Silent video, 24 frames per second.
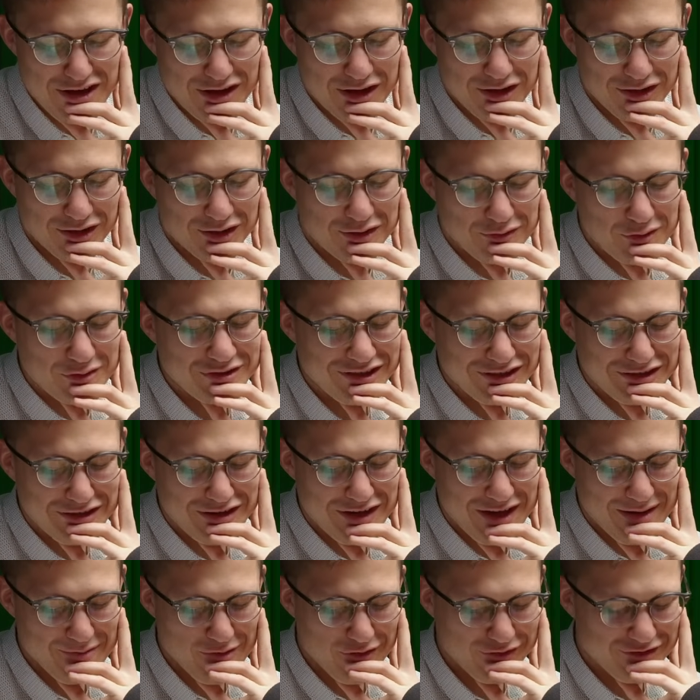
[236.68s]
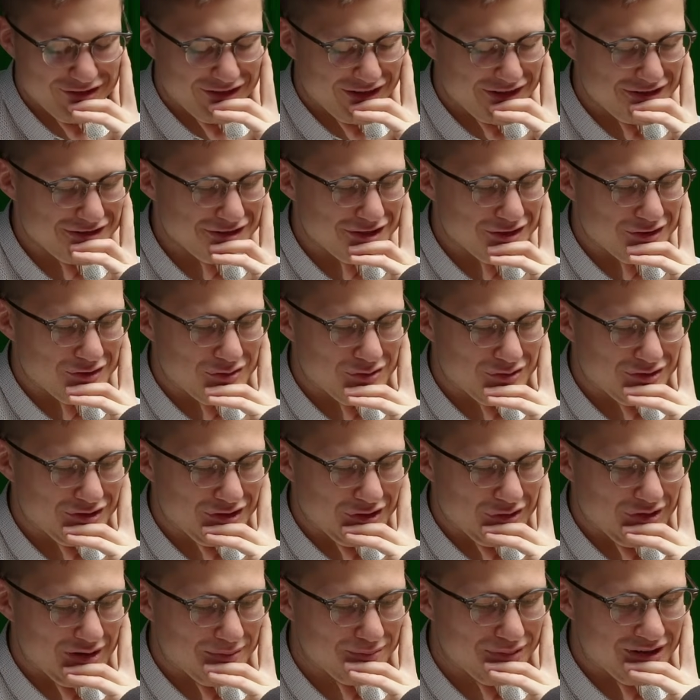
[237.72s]
Quoting the name of the institute
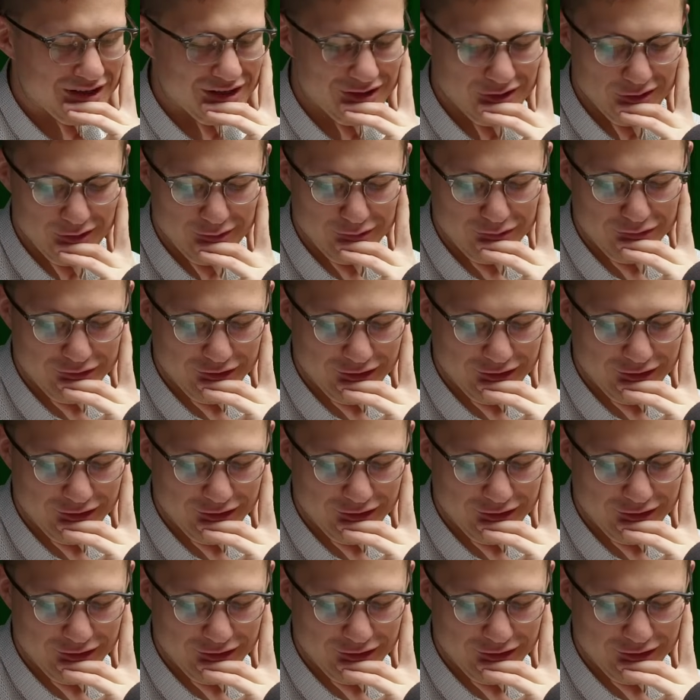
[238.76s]
you are part of,